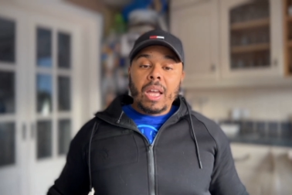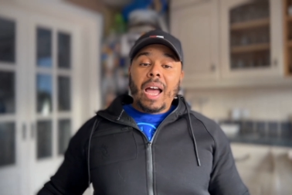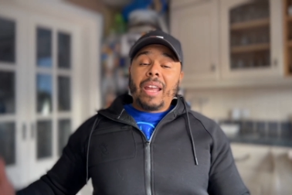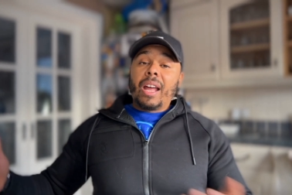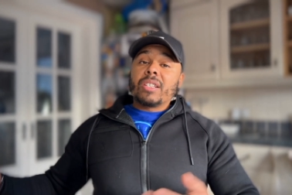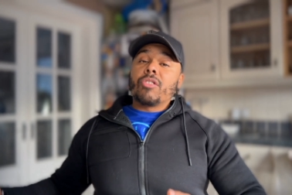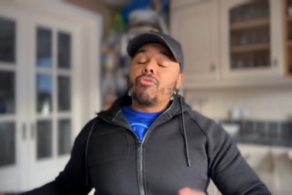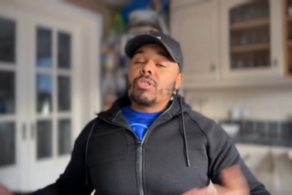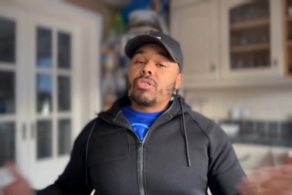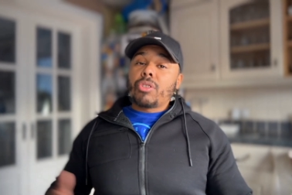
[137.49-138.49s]
And as a
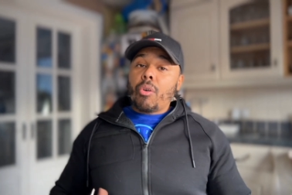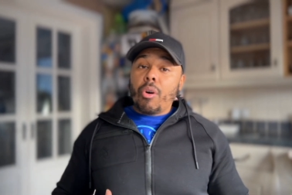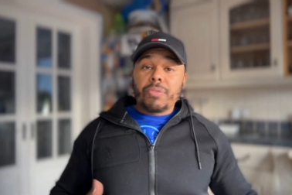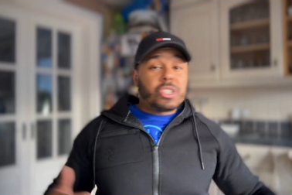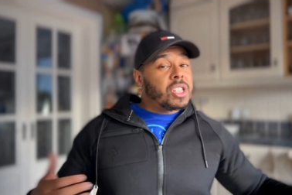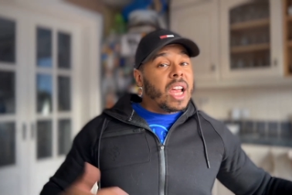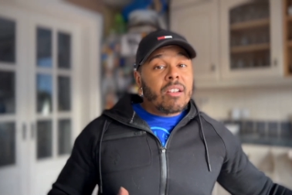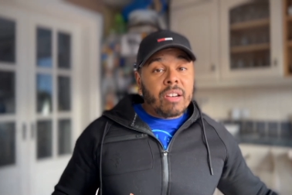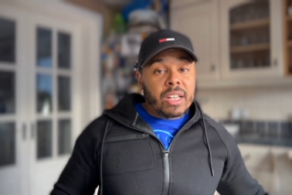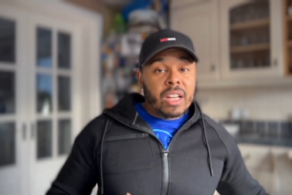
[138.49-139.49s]
result of
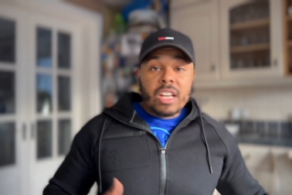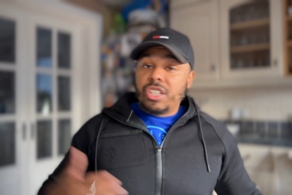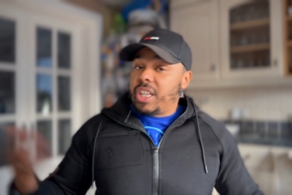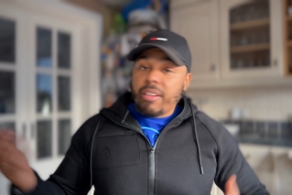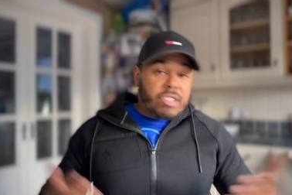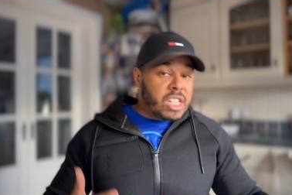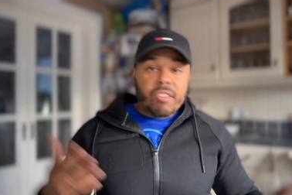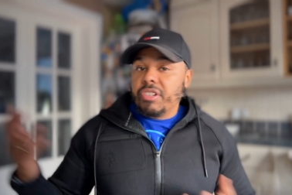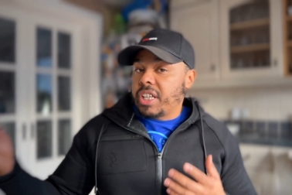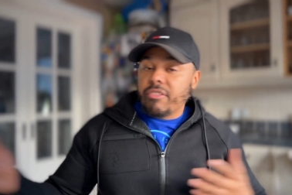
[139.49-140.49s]
sharing, sharing,
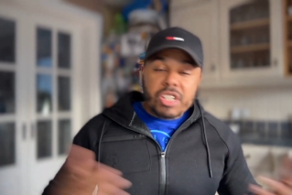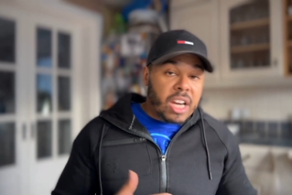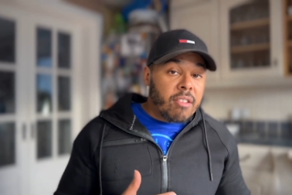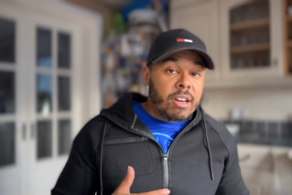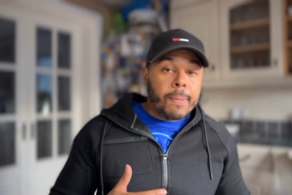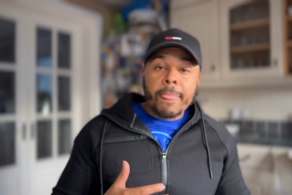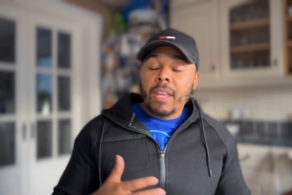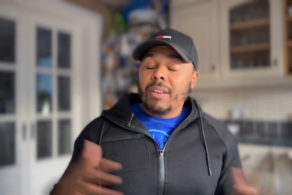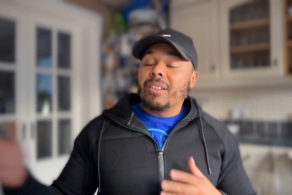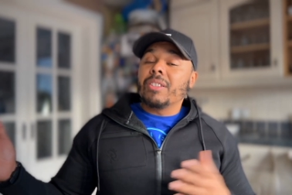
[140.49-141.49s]
sharing, sharing, sharing,
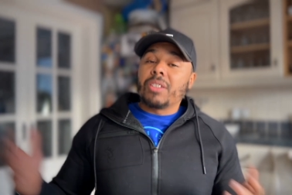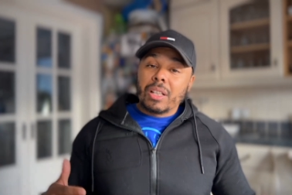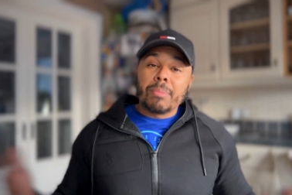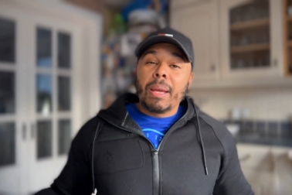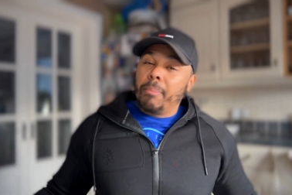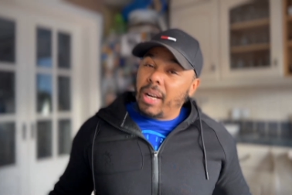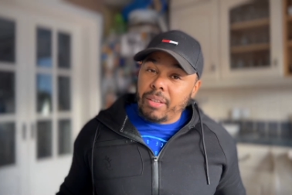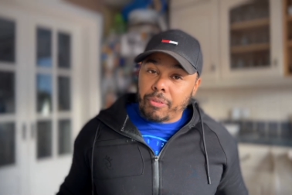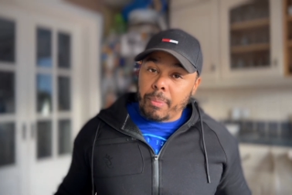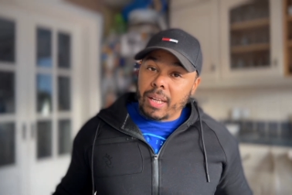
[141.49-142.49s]
you're going to start to make money
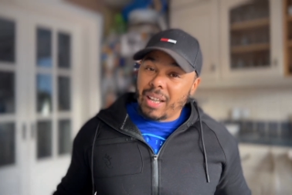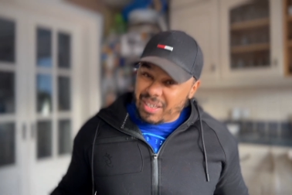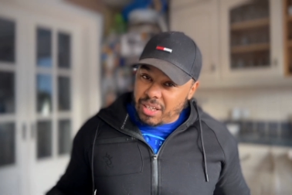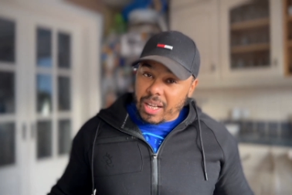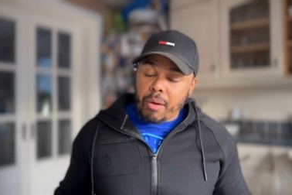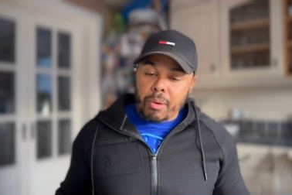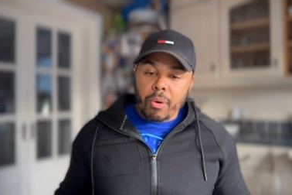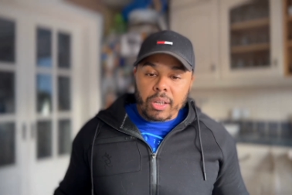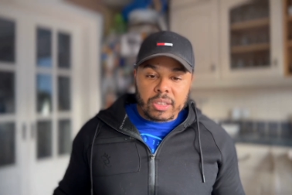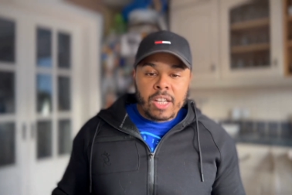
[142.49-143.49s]
from it. That's just how it
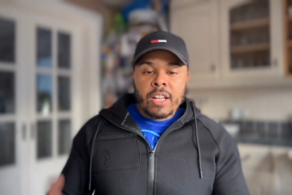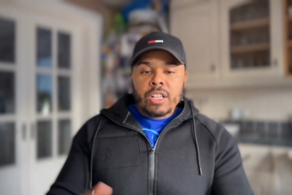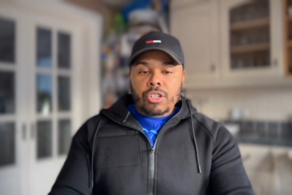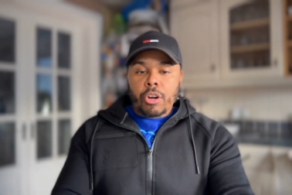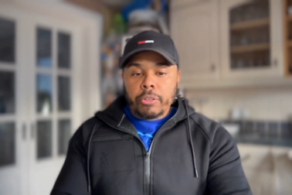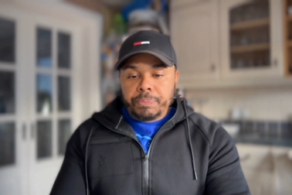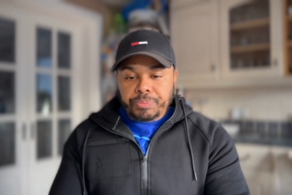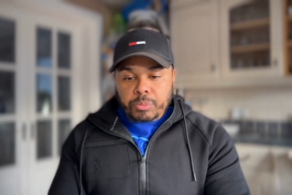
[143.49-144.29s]
works. So,